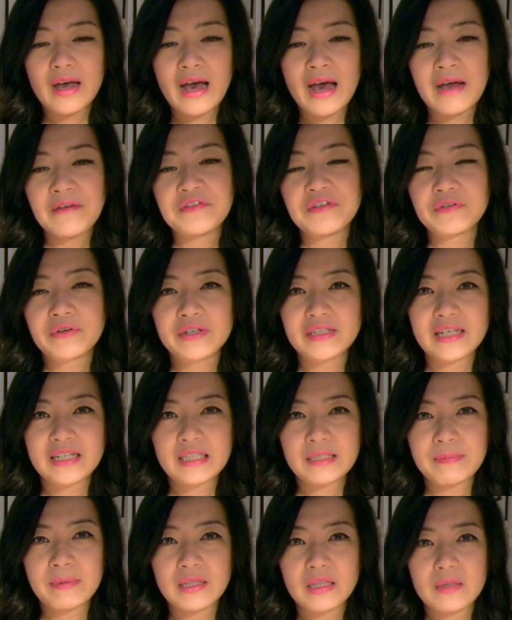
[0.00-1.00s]
afterwards
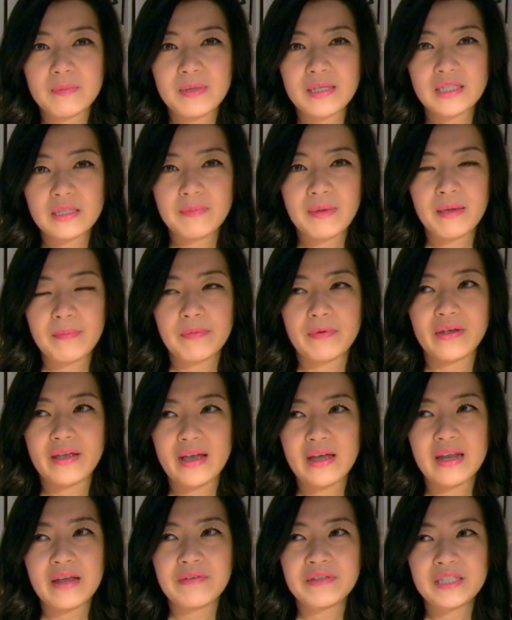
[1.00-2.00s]
I smelled the piece of paper
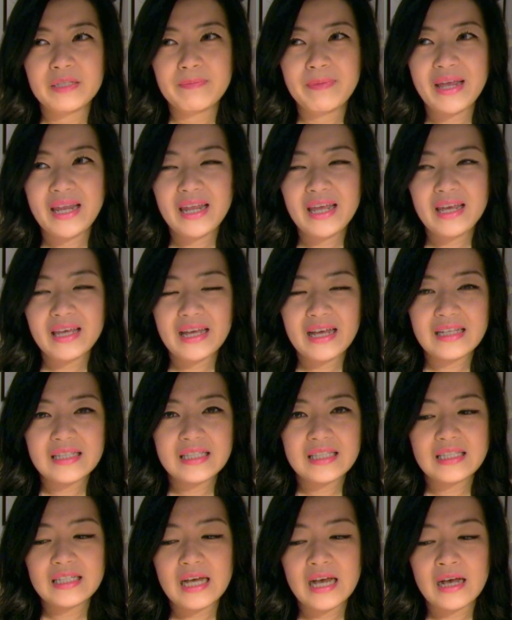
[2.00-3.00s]
again. I was debating
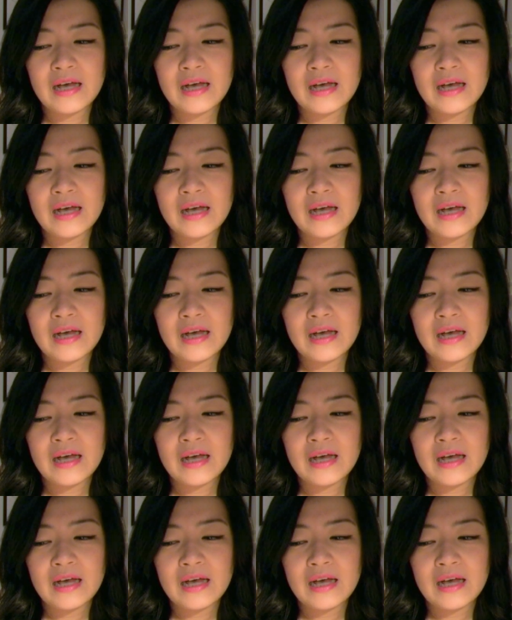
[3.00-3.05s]
against